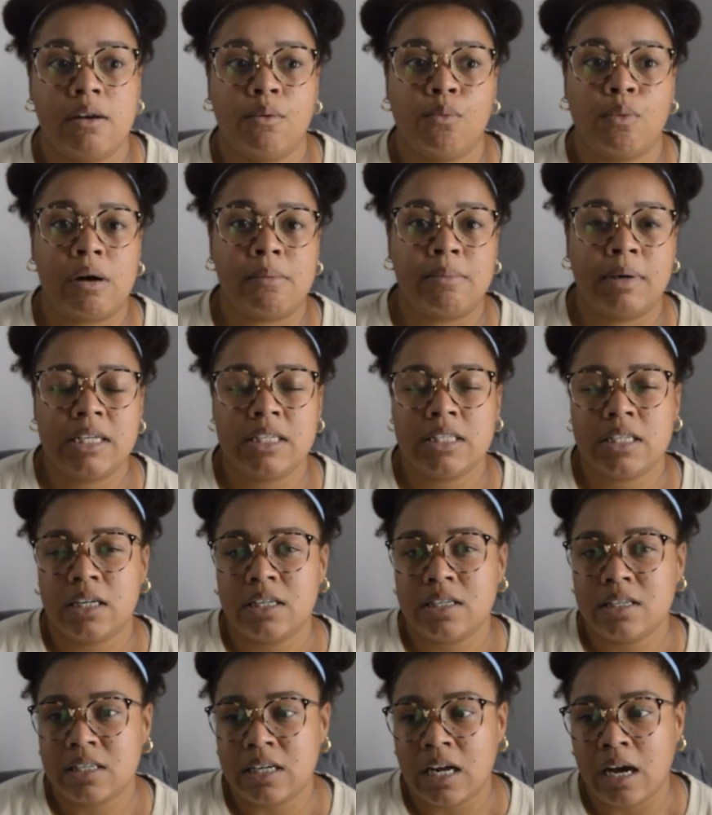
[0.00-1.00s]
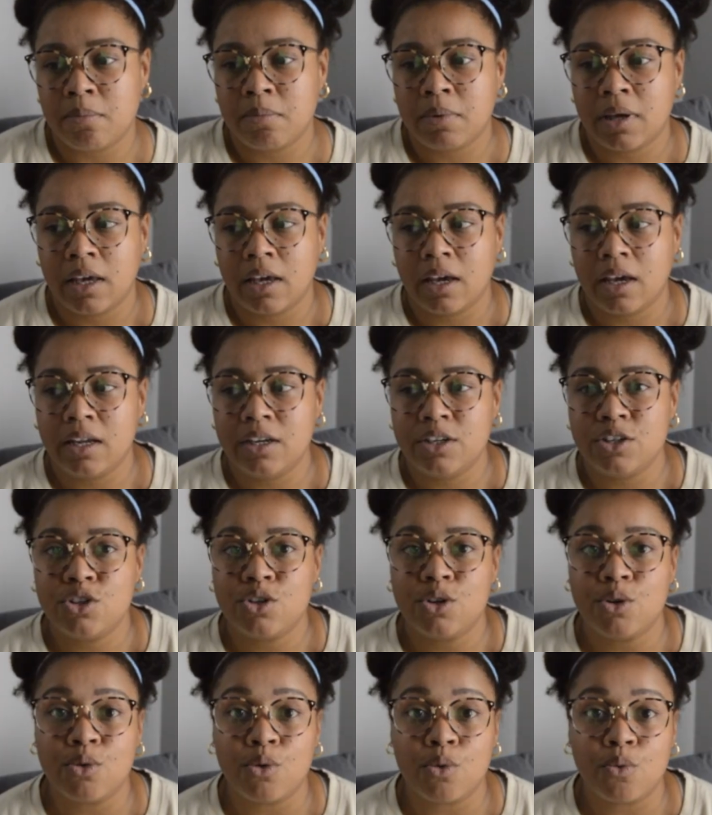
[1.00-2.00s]
while my son is napping
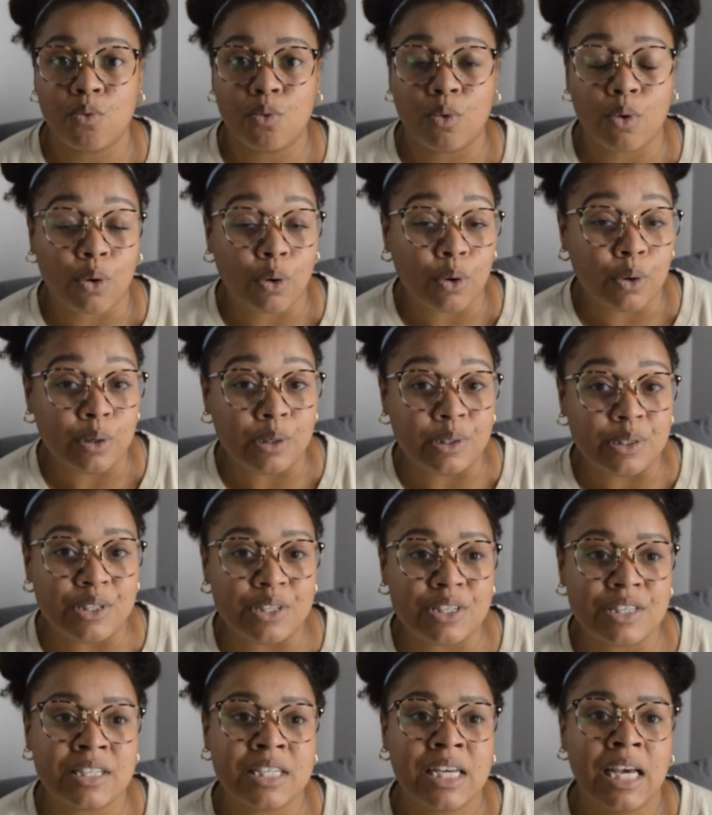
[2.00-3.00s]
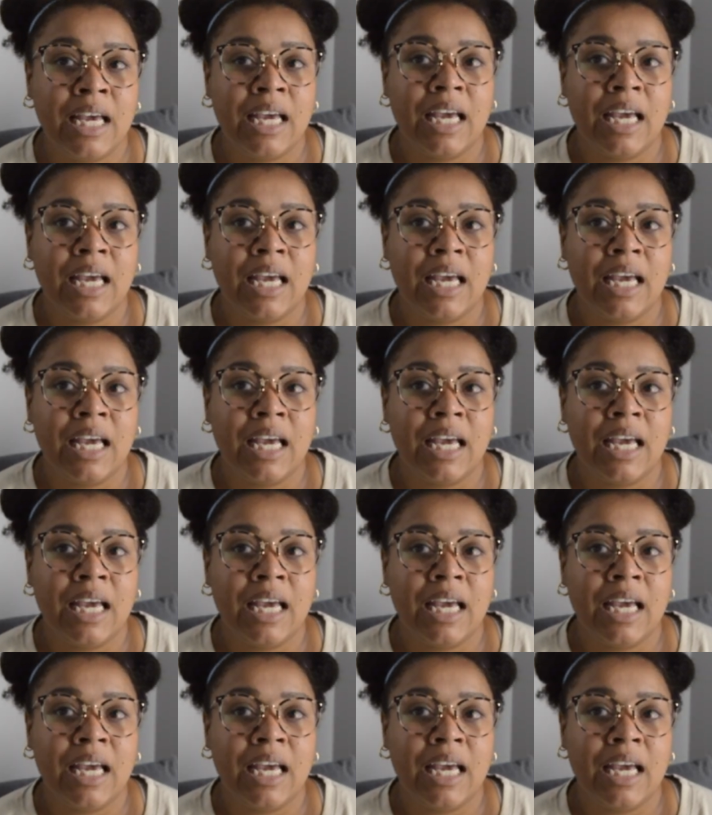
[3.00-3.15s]
into the worlds,